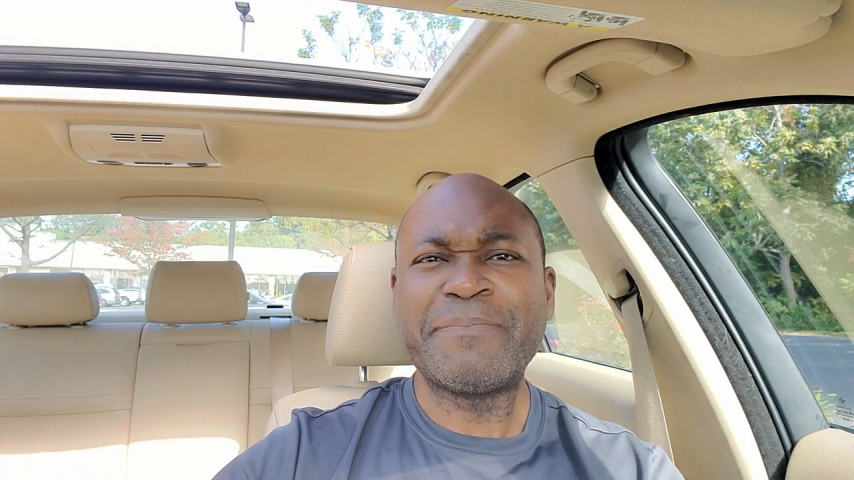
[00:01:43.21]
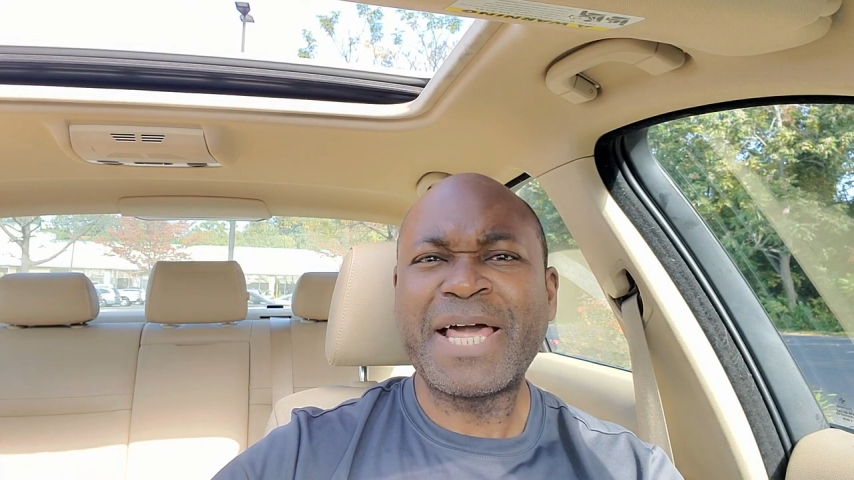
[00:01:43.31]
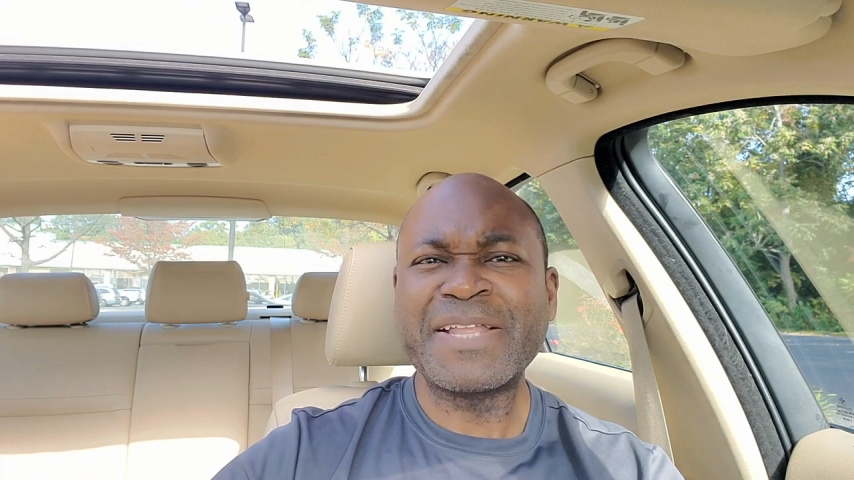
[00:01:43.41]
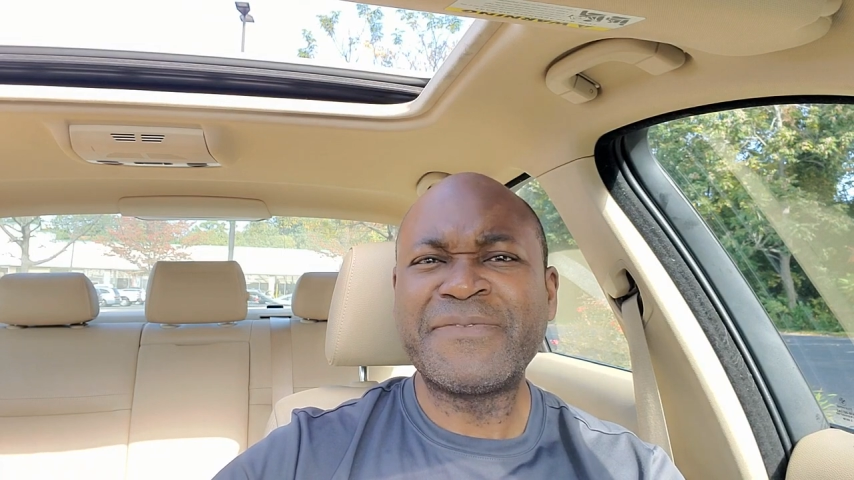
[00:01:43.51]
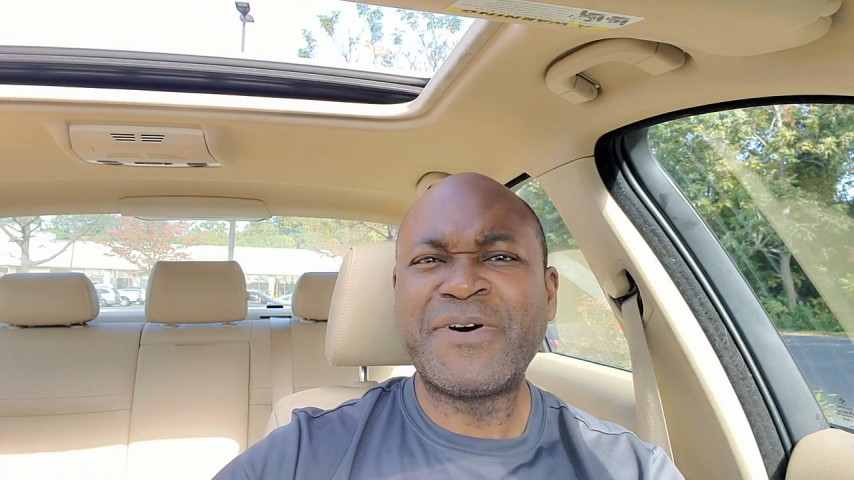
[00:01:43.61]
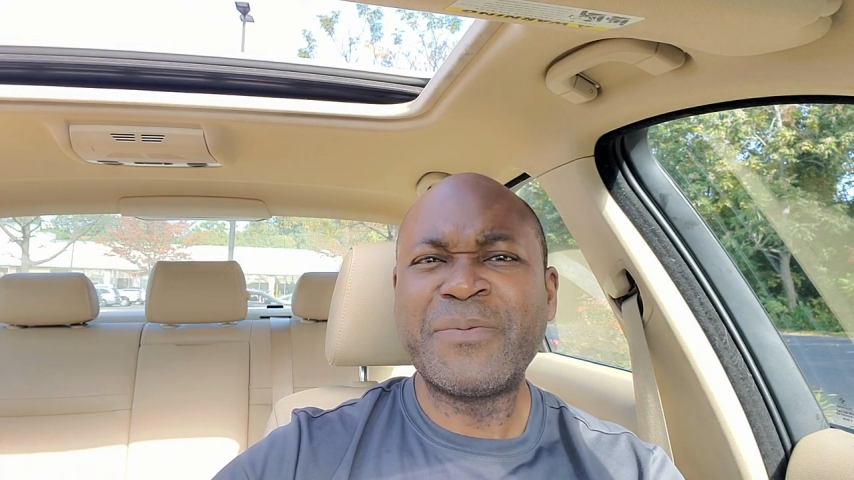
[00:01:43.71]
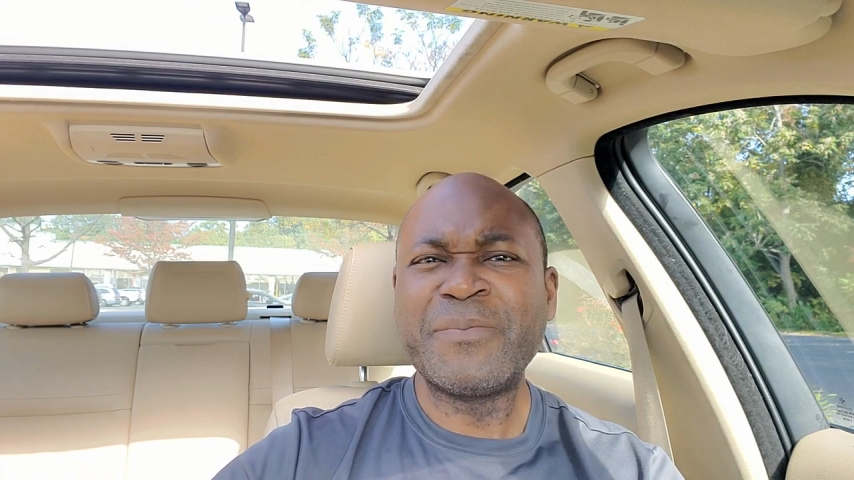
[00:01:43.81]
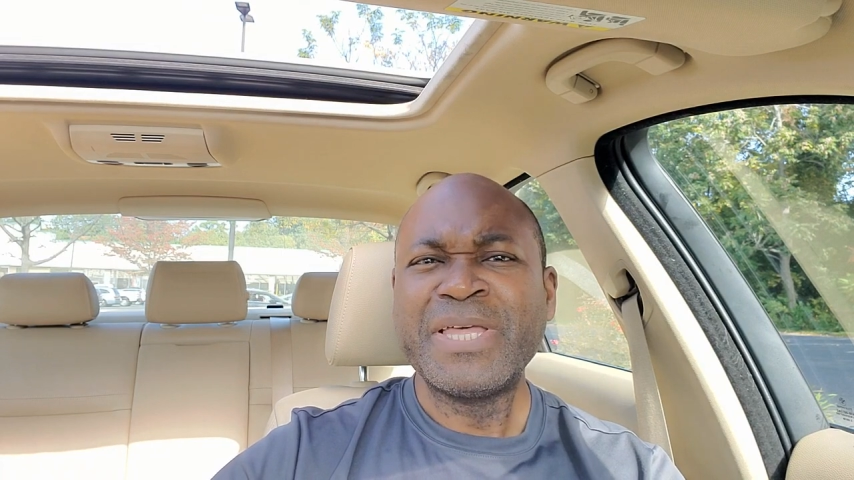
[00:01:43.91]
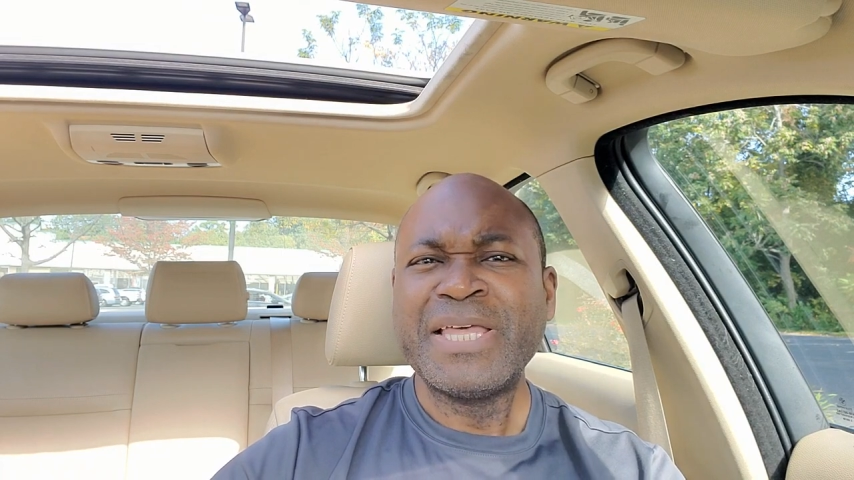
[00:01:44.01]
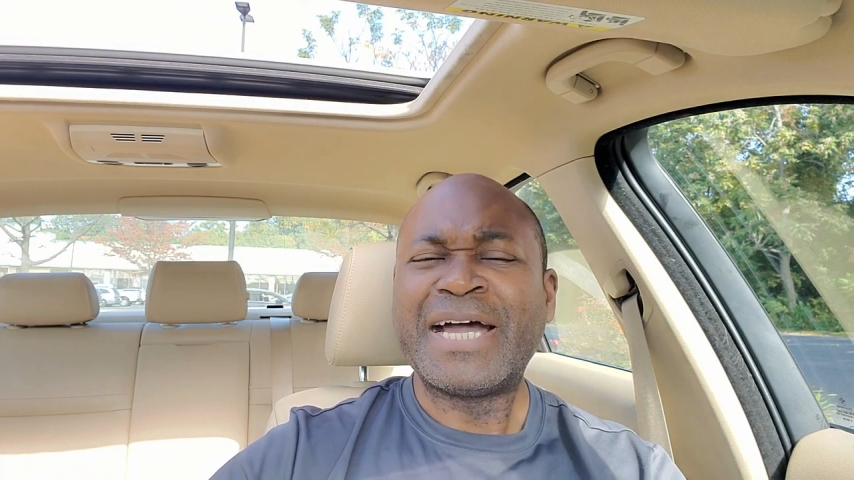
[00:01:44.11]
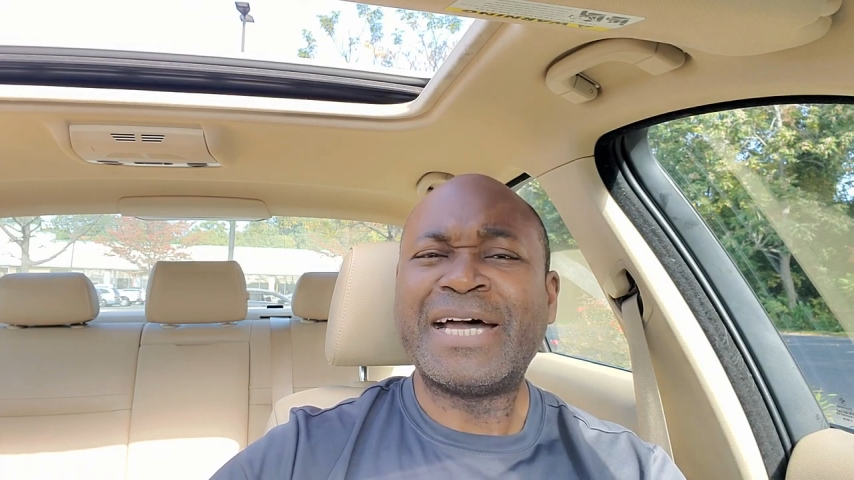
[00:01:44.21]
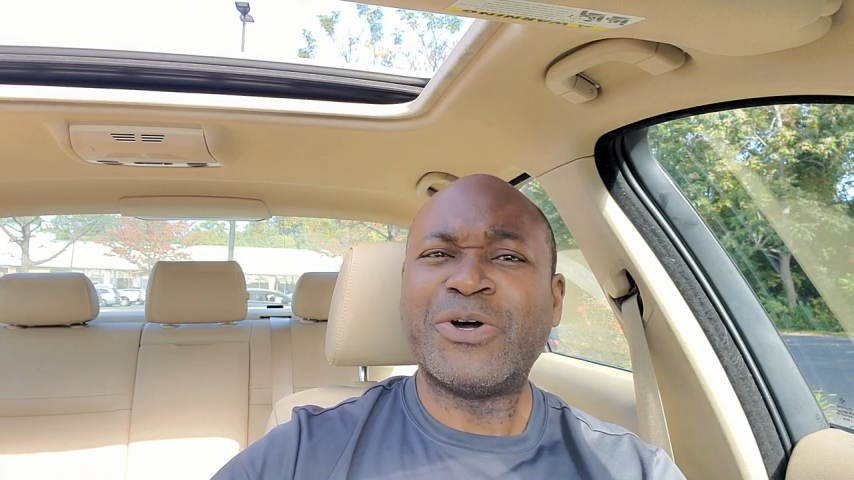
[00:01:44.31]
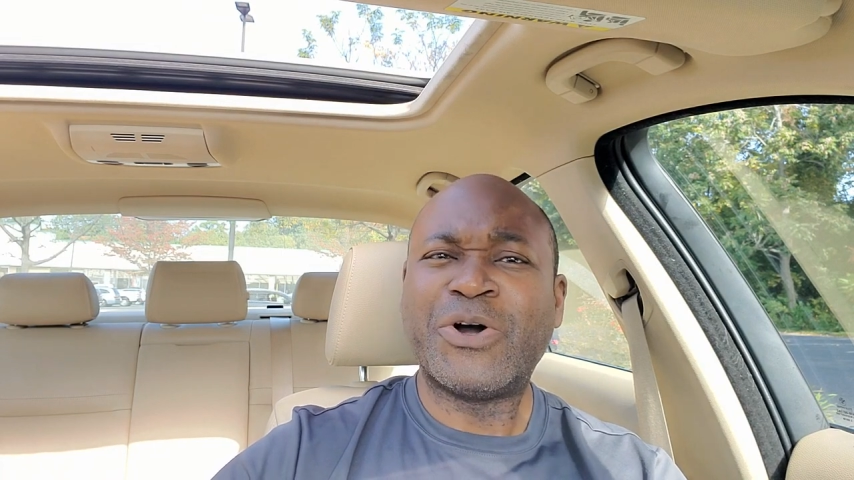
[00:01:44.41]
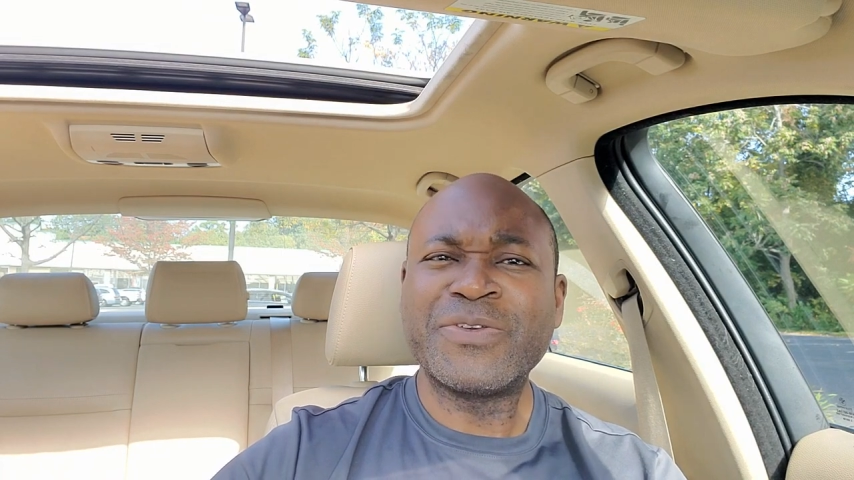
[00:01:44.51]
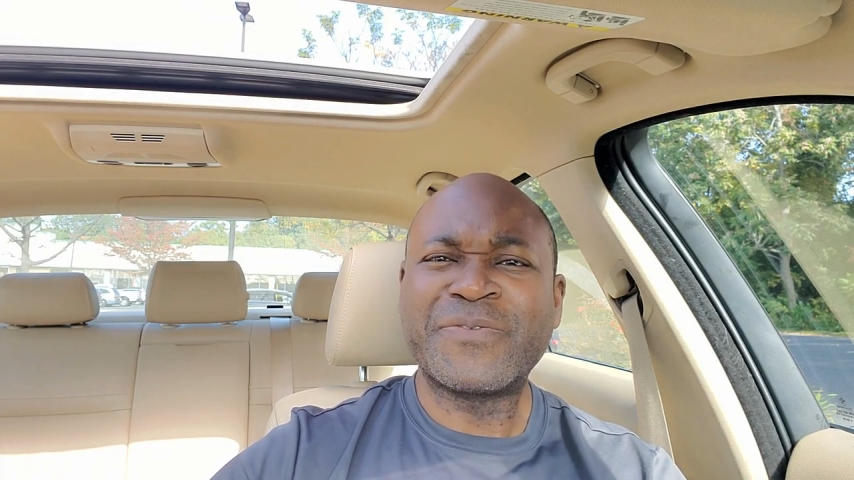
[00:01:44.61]
platform, and
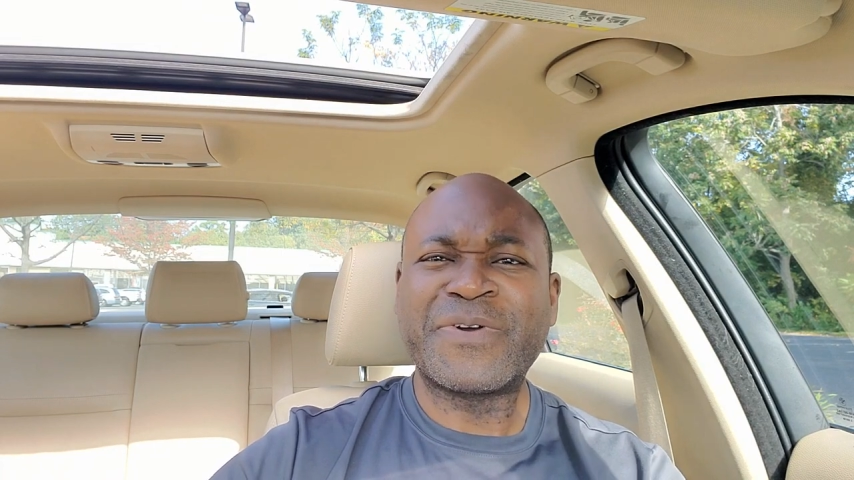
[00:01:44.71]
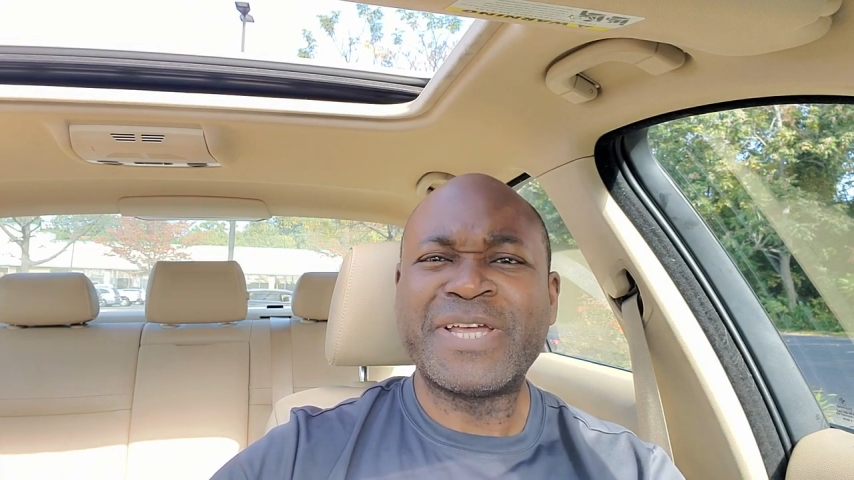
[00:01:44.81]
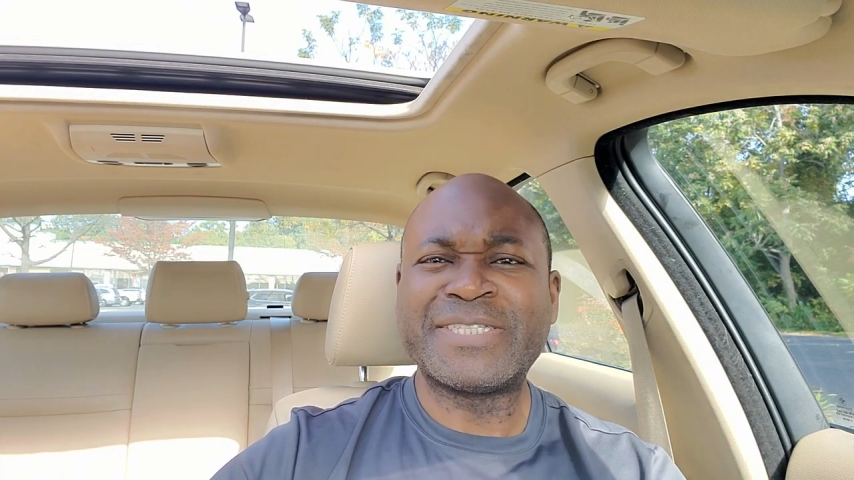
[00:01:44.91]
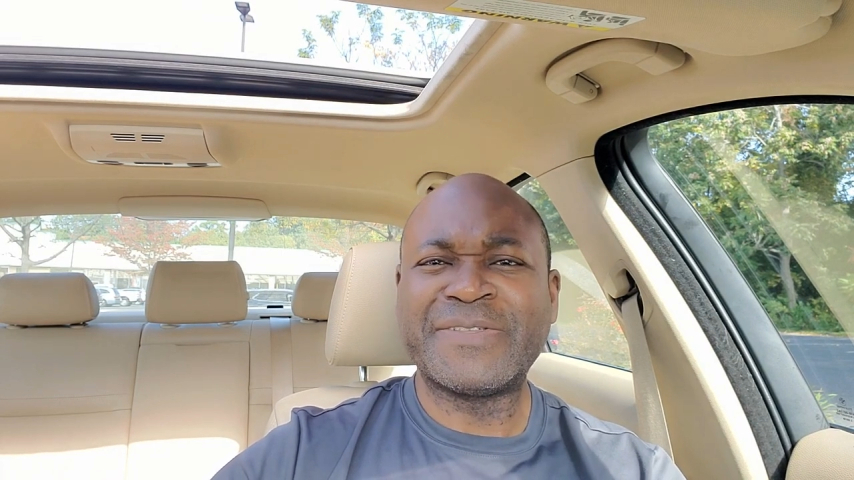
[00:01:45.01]
all your friends